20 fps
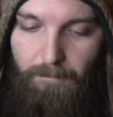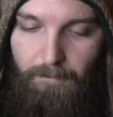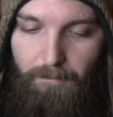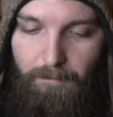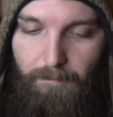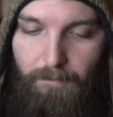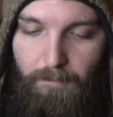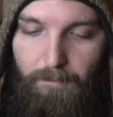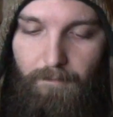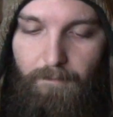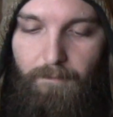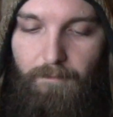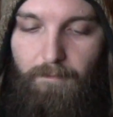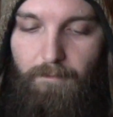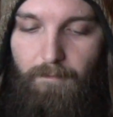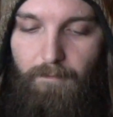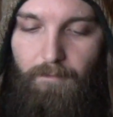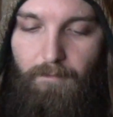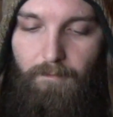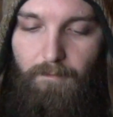
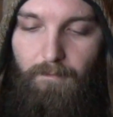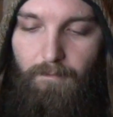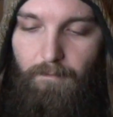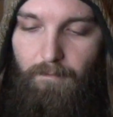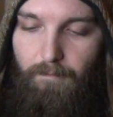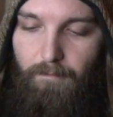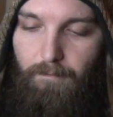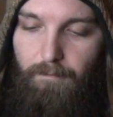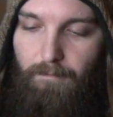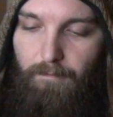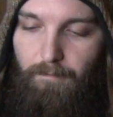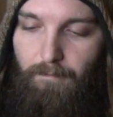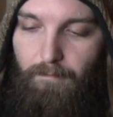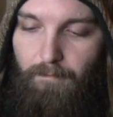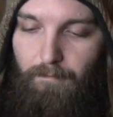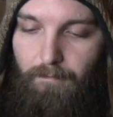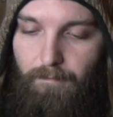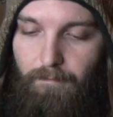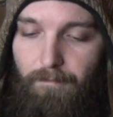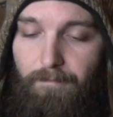
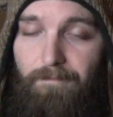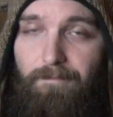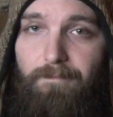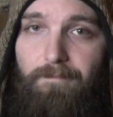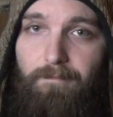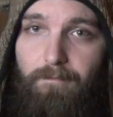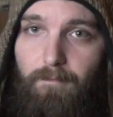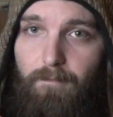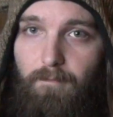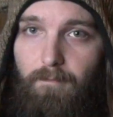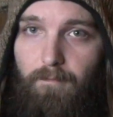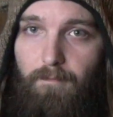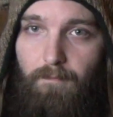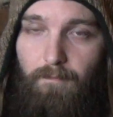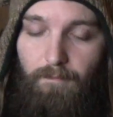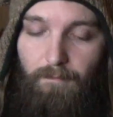(silence)